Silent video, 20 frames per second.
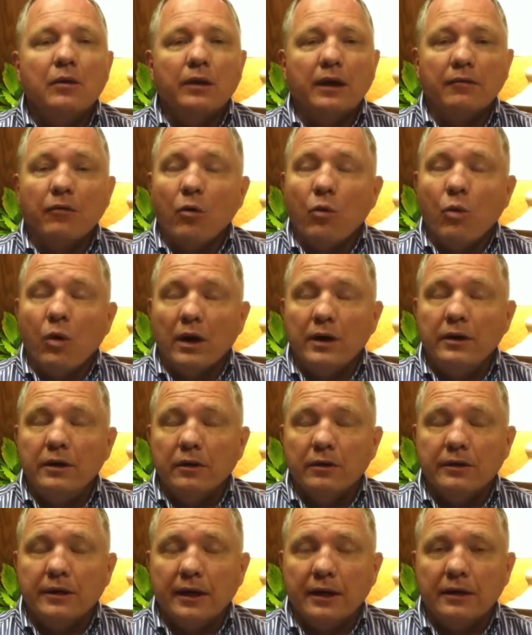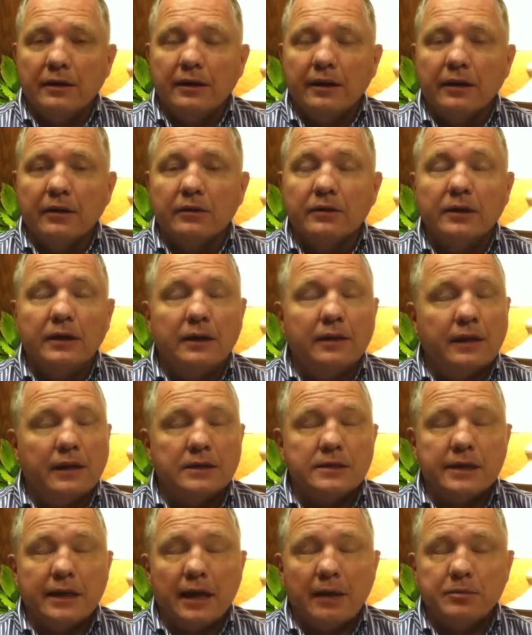We have a 1-year tenant guarantee.
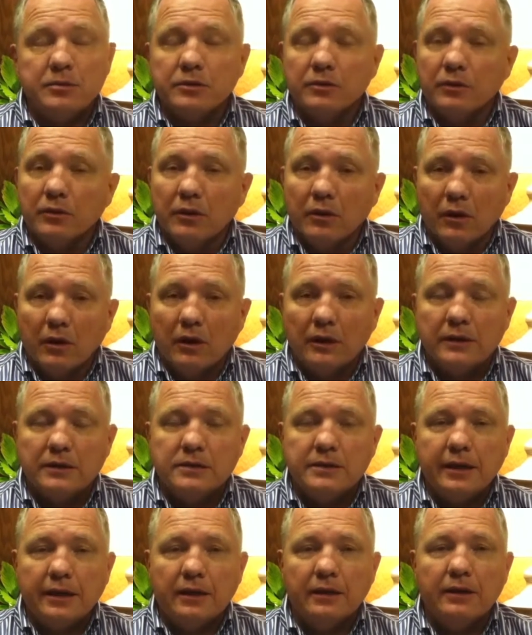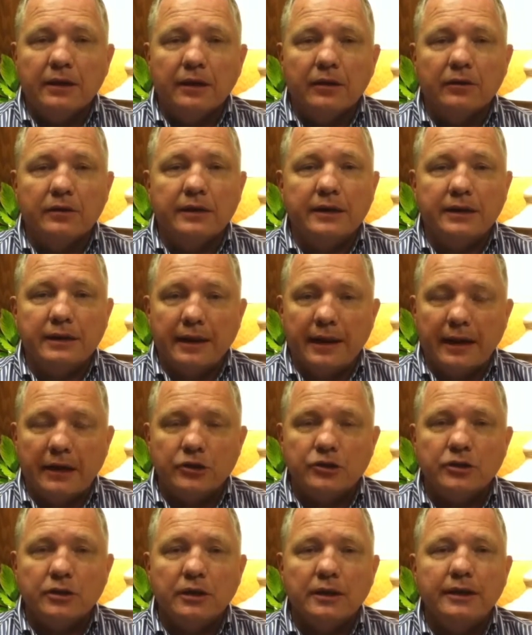That's the absolute longest tenant guarantee
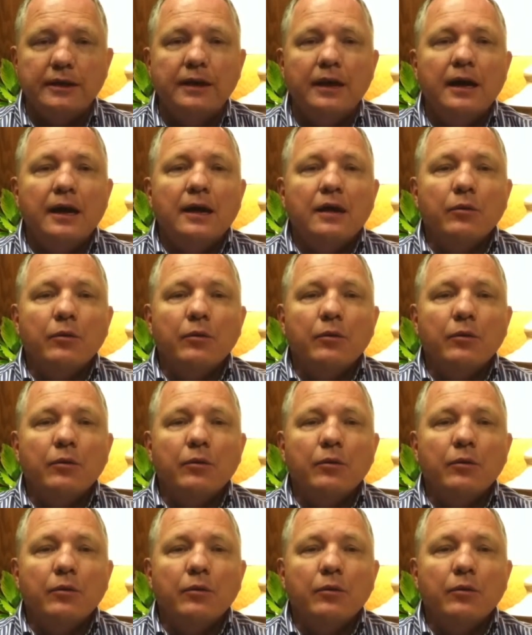nationally.